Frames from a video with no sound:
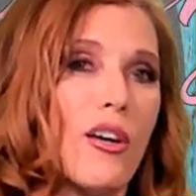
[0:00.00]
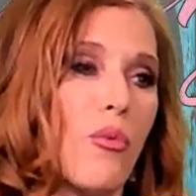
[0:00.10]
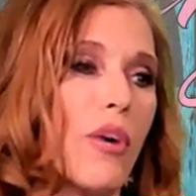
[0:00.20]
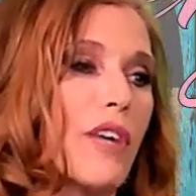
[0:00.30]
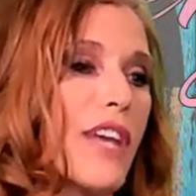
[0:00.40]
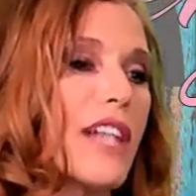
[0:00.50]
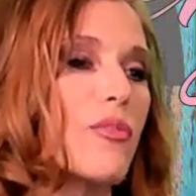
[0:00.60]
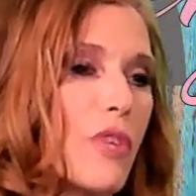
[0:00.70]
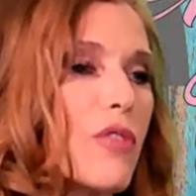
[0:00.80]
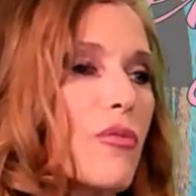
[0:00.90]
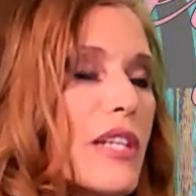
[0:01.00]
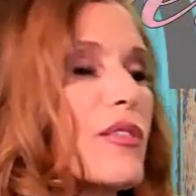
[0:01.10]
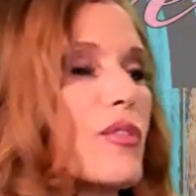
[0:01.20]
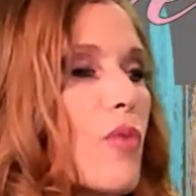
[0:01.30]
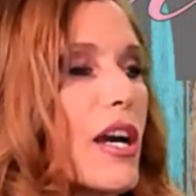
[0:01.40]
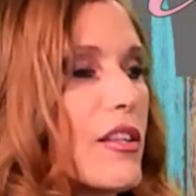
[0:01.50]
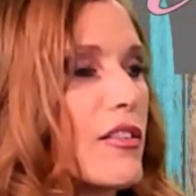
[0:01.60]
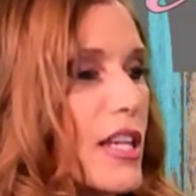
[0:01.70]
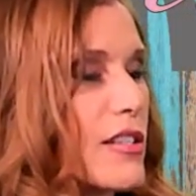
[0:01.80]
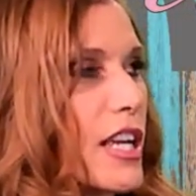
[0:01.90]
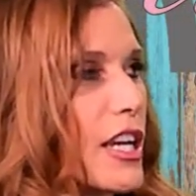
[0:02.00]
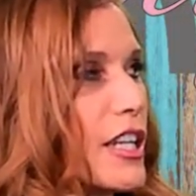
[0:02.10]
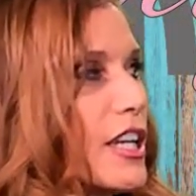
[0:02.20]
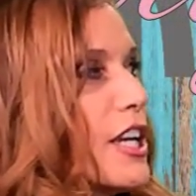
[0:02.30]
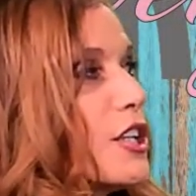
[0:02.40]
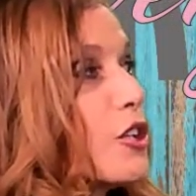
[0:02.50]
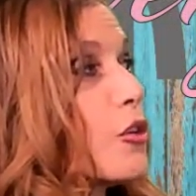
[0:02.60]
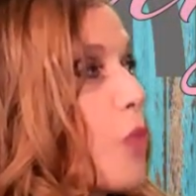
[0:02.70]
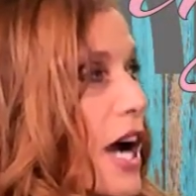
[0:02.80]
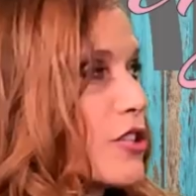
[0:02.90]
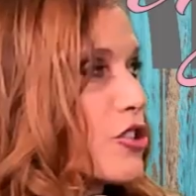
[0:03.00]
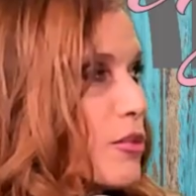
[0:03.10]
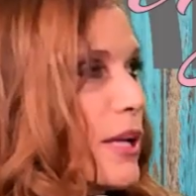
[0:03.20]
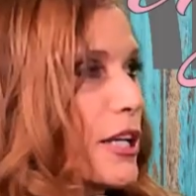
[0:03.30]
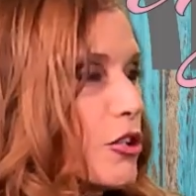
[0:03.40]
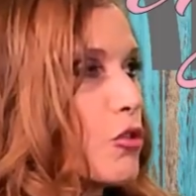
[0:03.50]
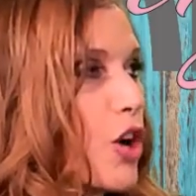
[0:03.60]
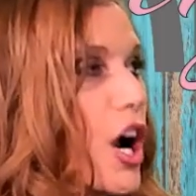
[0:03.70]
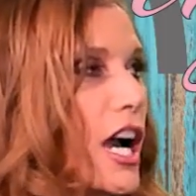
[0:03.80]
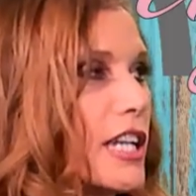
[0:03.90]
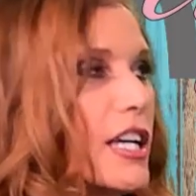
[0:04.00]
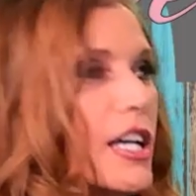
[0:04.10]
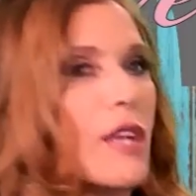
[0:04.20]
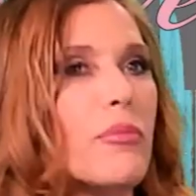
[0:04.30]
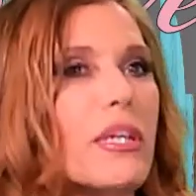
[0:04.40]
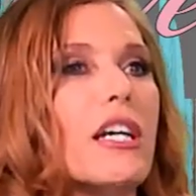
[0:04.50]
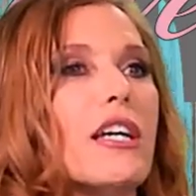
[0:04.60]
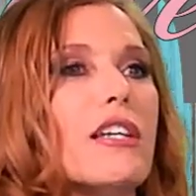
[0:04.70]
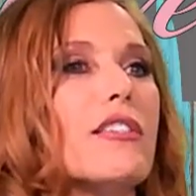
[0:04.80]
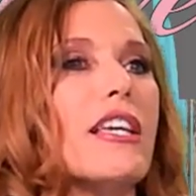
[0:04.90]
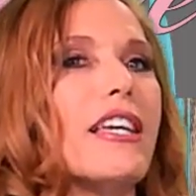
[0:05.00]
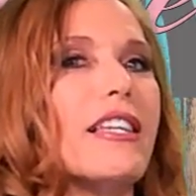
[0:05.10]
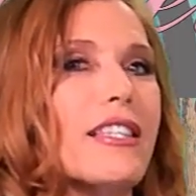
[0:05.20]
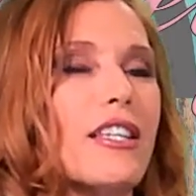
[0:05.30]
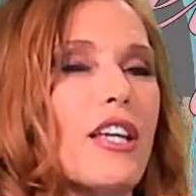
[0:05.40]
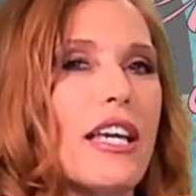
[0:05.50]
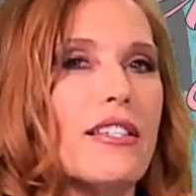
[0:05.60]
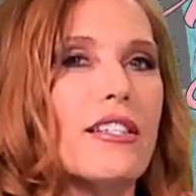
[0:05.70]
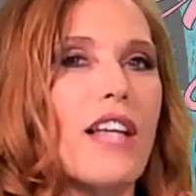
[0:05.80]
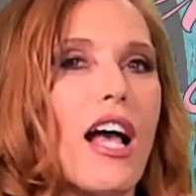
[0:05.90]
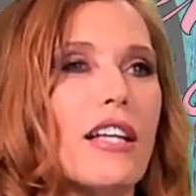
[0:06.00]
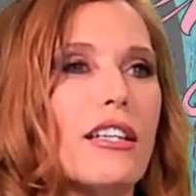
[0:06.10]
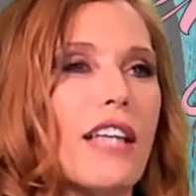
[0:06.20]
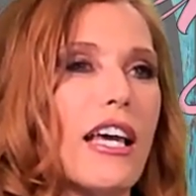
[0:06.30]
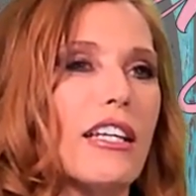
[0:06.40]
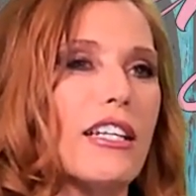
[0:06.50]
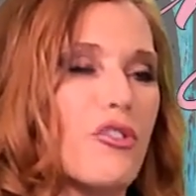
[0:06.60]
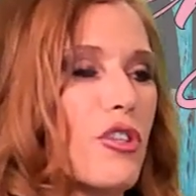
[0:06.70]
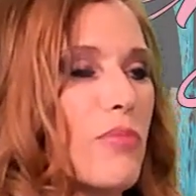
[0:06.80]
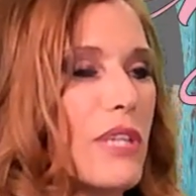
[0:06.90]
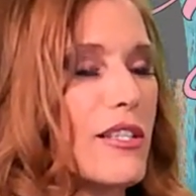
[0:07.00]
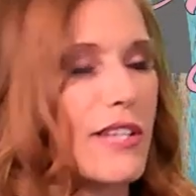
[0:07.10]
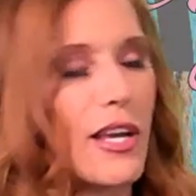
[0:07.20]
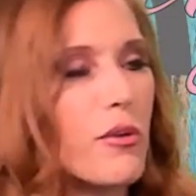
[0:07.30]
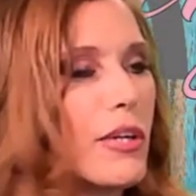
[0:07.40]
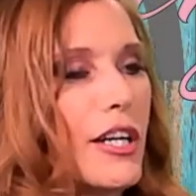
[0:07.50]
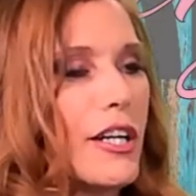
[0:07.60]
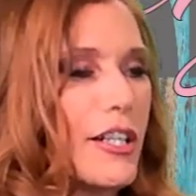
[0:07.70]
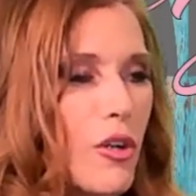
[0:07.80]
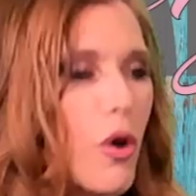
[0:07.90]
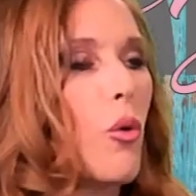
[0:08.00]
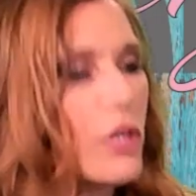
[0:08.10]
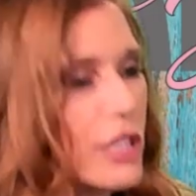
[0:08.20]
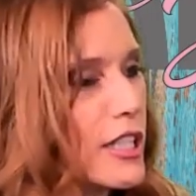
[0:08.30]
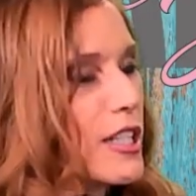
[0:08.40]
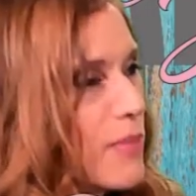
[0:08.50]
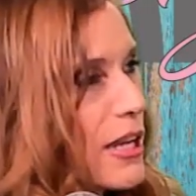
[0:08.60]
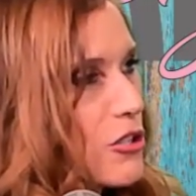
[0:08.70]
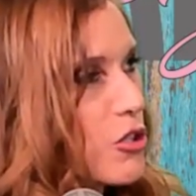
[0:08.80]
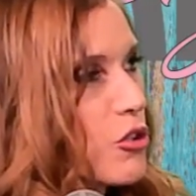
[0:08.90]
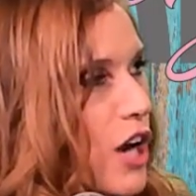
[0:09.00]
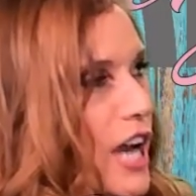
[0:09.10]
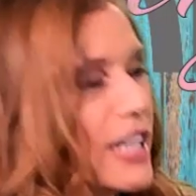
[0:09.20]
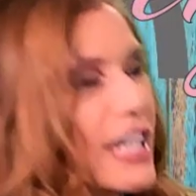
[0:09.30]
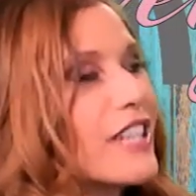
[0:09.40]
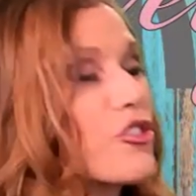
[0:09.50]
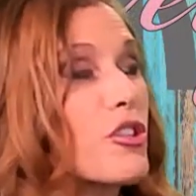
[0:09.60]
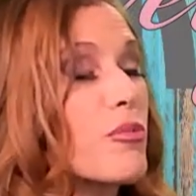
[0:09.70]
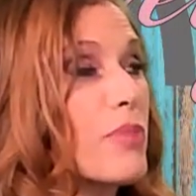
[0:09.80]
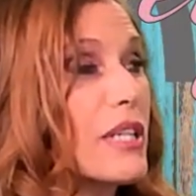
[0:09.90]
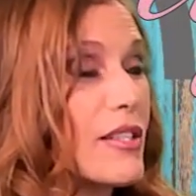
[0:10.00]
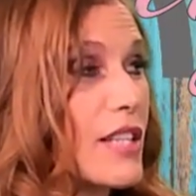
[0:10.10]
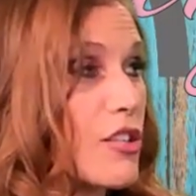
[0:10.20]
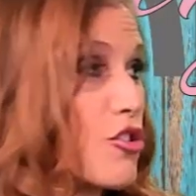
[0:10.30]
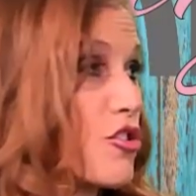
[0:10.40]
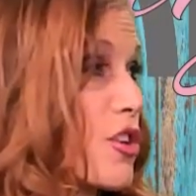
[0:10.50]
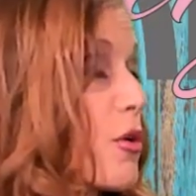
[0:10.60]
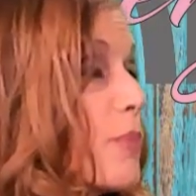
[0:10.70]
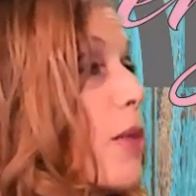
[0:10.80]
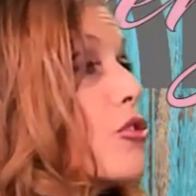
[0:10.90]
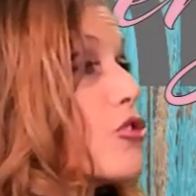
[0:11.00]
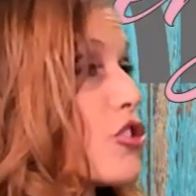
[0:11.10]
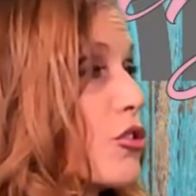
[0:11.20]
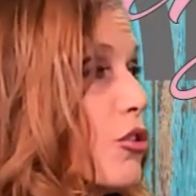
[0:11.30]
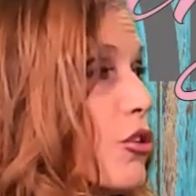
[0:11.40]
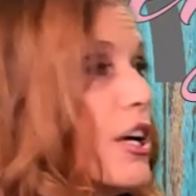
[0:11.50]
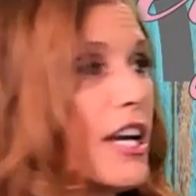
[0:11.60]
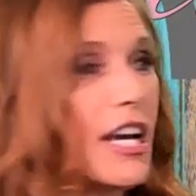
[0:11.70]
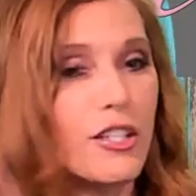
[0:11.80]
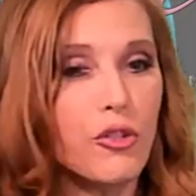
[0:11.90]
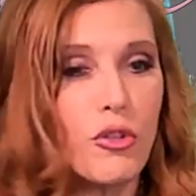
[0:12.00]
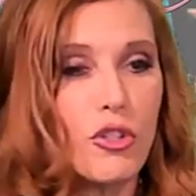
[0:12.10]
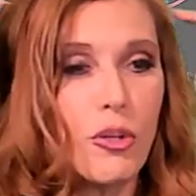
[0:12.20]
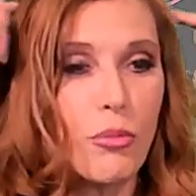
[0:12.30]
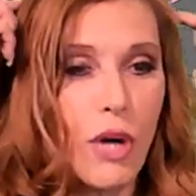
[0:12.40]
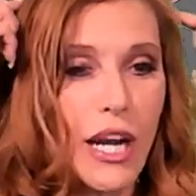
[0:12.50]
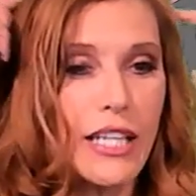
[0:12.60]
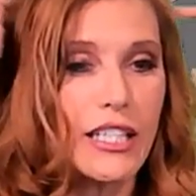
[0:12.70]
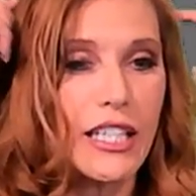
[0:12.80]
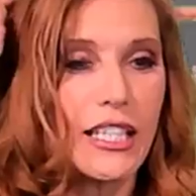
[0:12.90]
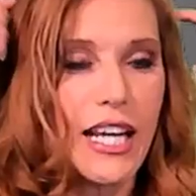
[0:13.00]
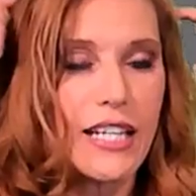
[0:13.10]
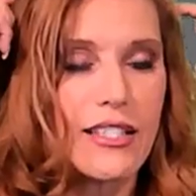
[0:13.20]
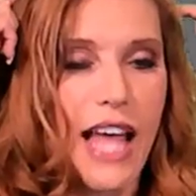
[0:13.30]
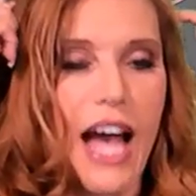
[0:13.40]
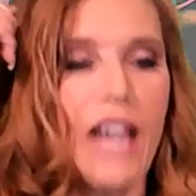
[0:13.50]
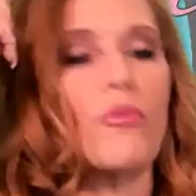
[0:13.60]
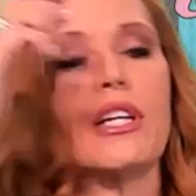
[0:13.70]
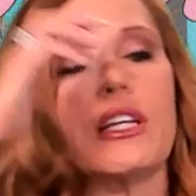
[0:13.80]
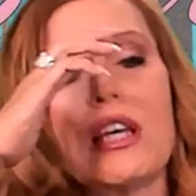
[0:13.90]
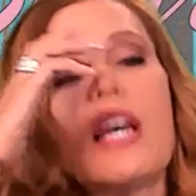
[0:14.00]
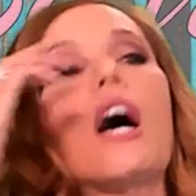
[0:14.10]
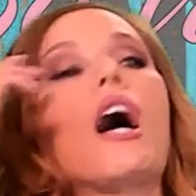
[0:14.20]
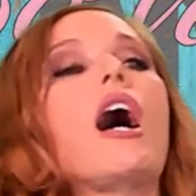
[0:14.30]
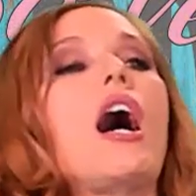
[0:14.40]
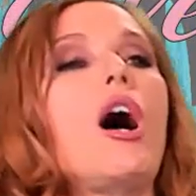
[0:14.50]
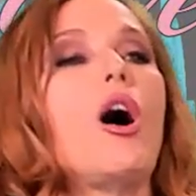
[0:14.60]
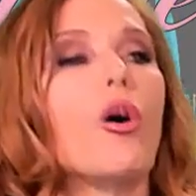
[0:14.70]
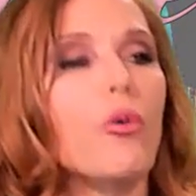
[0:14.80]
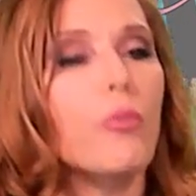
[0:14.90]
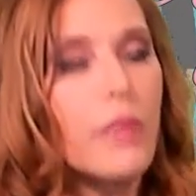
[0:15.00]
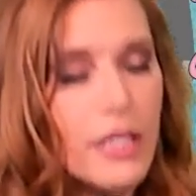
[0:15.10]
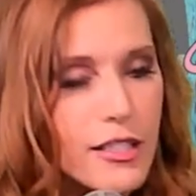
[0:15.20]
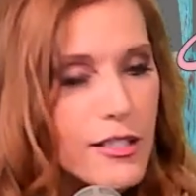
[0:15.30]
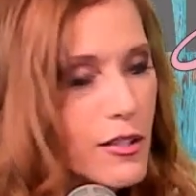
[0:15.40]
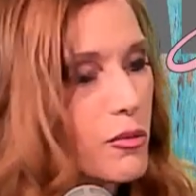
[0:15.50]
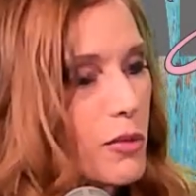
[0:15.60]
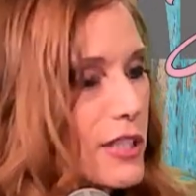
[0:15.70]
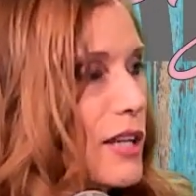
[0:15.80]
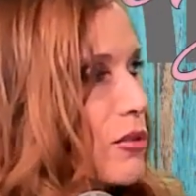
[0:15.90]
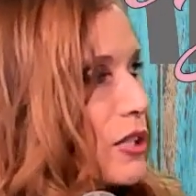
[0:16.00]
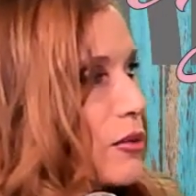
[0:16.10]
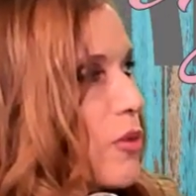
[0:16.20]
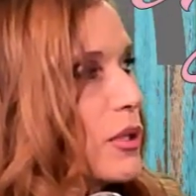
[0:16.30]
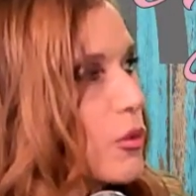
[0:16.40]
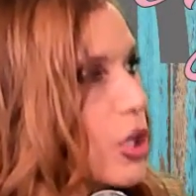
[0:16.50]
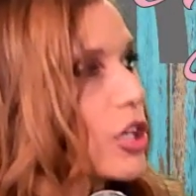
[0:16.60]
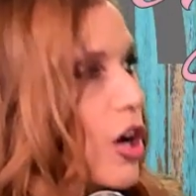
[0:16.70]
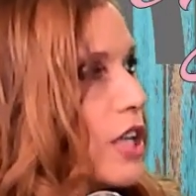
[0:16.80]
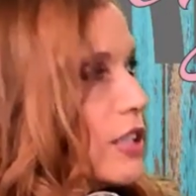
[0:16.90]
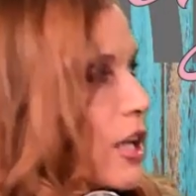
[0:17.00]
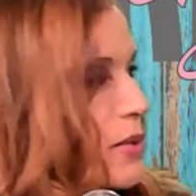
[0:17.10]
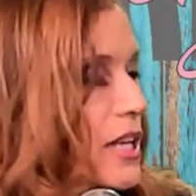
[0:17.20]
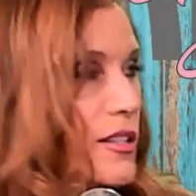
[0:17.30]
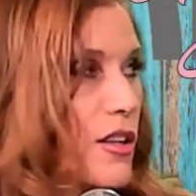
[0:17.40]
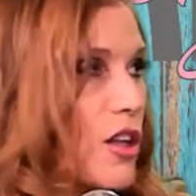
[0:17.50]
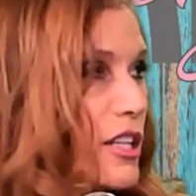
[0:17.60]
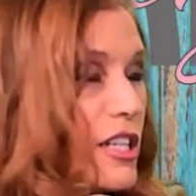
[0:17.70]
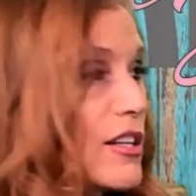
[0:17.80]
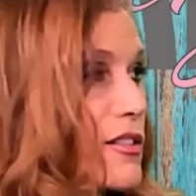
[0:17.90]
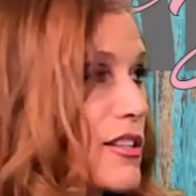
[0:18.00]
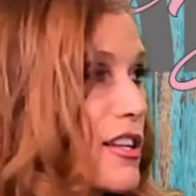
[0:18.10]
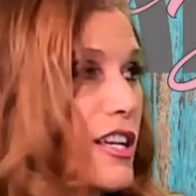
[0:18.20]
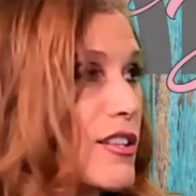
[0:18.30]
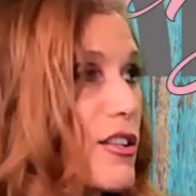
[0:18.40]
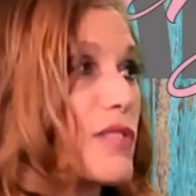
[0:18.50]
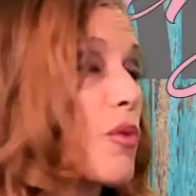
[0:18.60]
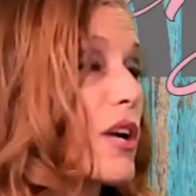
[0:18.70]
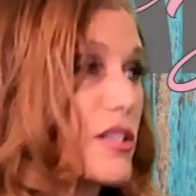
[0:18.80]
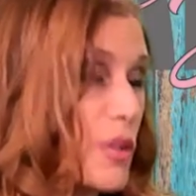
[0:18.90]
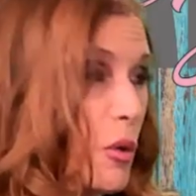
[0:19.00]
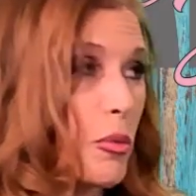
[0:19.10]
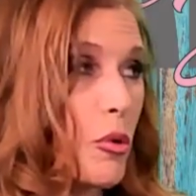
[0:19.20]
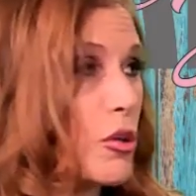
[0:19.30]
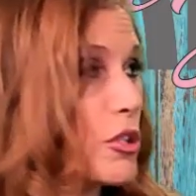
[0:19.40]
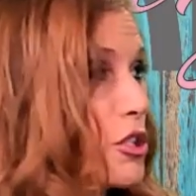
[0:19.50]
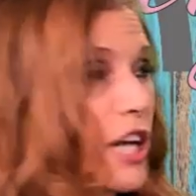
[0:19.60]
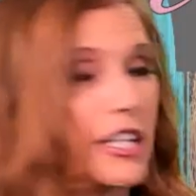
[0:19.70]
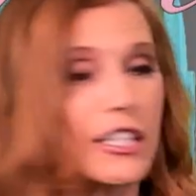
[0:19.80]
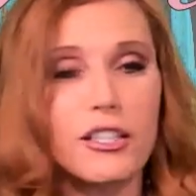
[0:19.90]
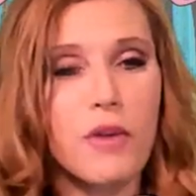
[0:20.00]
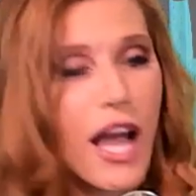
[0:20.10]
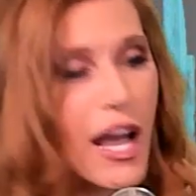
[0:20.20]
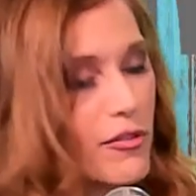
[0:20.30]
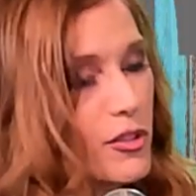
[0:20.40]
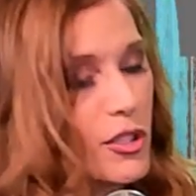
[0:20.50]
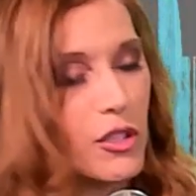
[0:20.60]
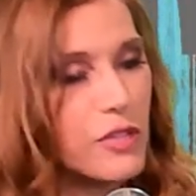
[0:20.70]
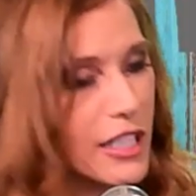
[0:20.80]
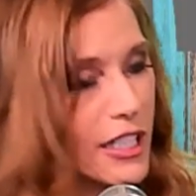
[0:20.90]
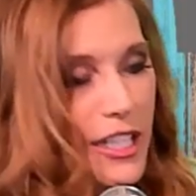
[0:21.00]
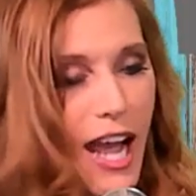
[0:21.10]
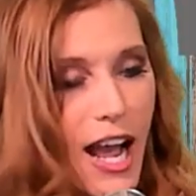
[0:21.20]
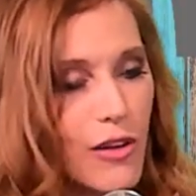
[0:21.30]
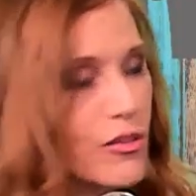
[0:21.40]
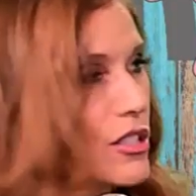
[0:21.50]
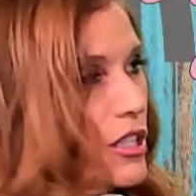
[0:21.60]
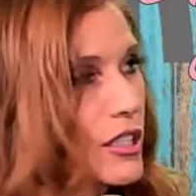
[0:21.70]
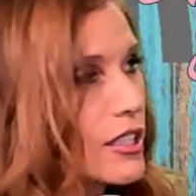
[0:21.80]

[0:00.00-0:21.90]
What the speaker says: Where that's one of the reasons why they say your why should make you cry, because it's not that it should be so corny that it makes you cry. It should be so emotional, and your brain connects that with, oh man, this is what they really want me to work on. I mean, that's all it is. That's why it's so important. You have to get it out.